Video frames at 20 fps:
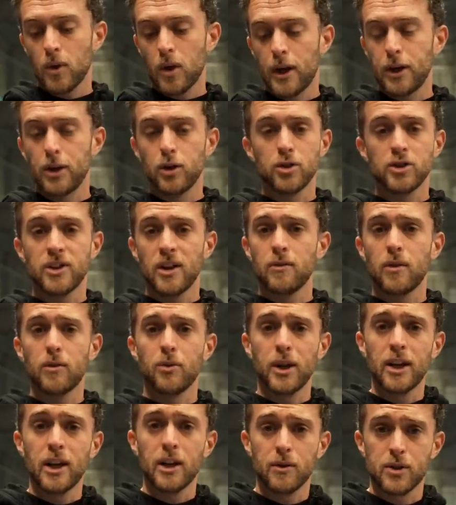I know Stan
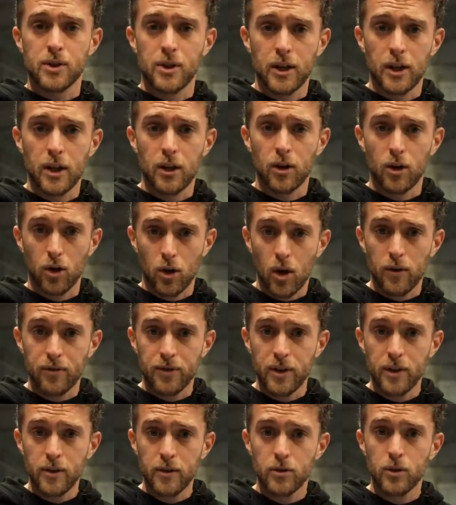Wawrinka was drinking a
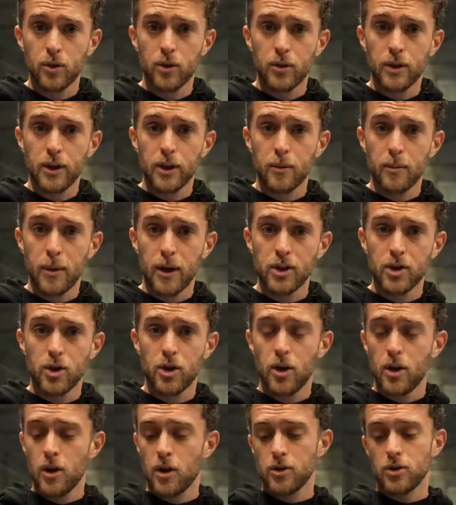coffee during the
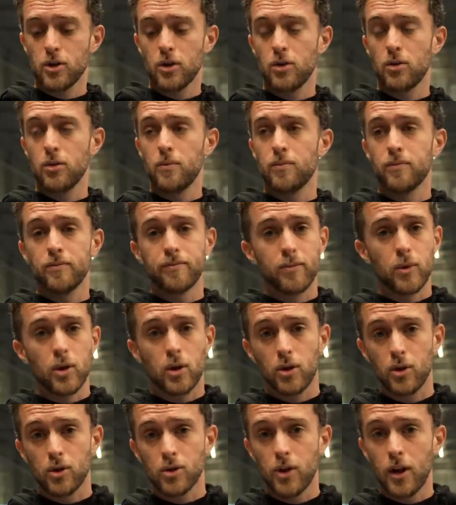match, so it
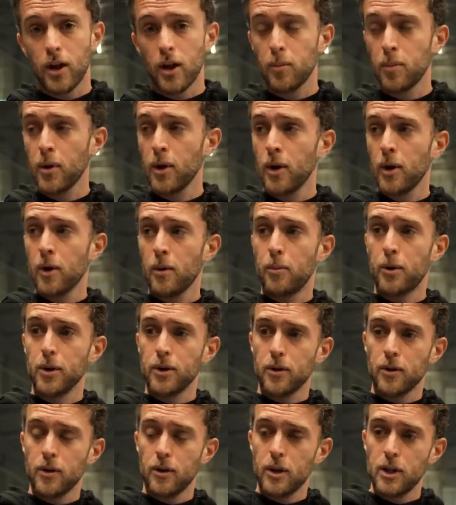could also help.
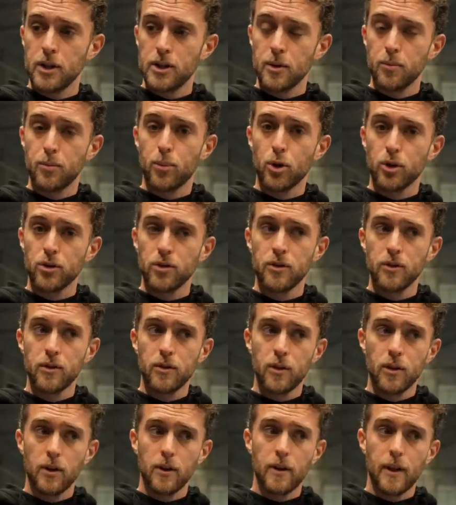But it's
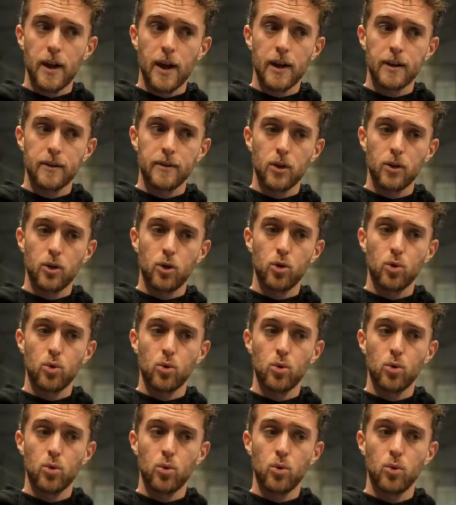important that
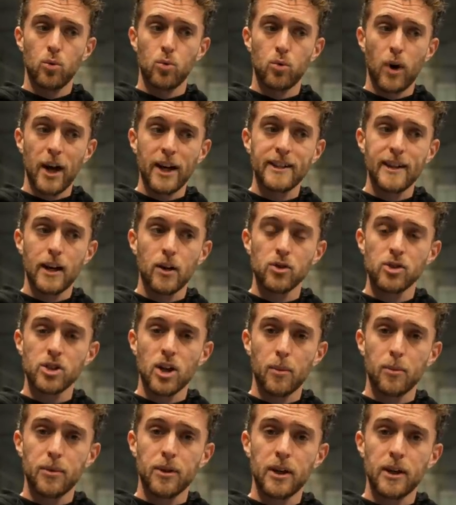you write down
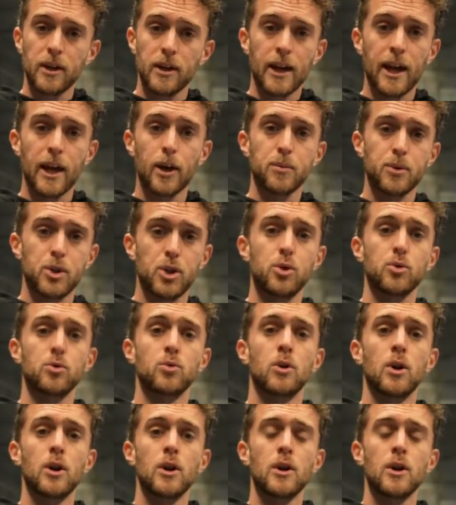something that helps you.